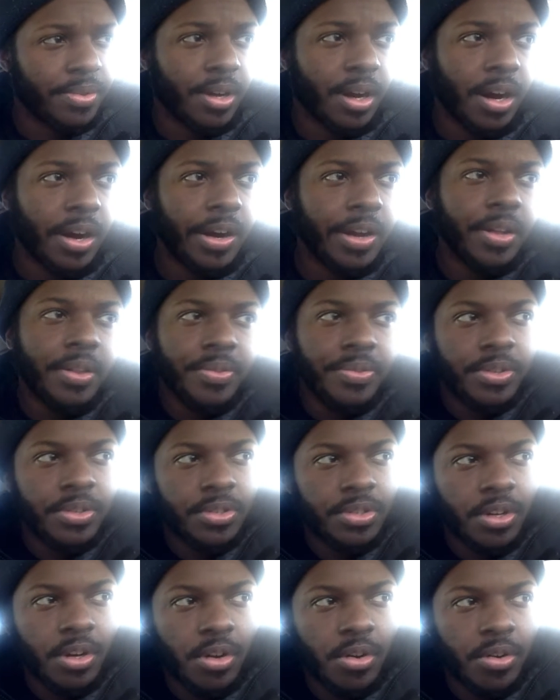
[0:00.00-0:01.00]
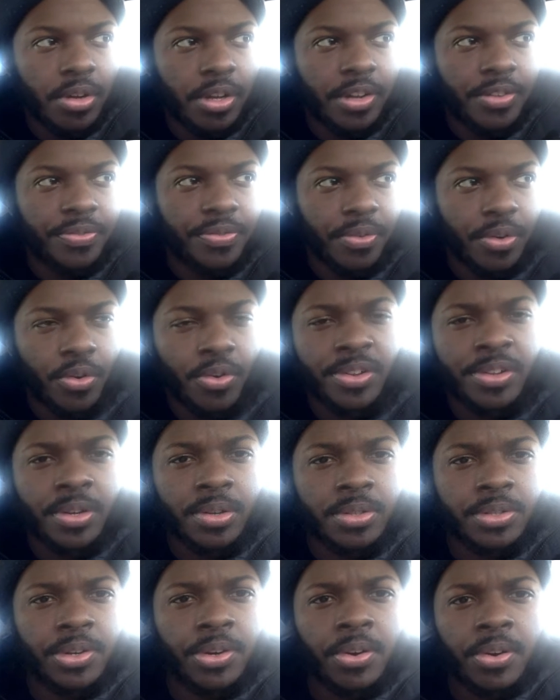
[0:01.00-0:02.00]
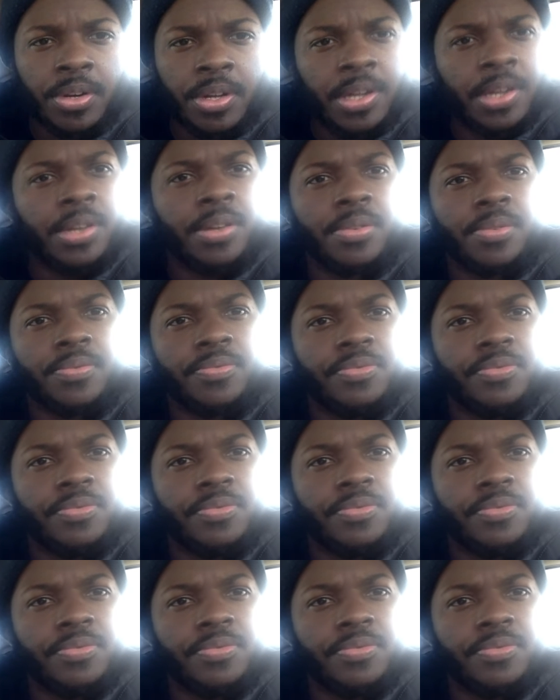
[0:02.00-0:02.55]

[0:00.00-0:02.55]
All right? So if on your journey,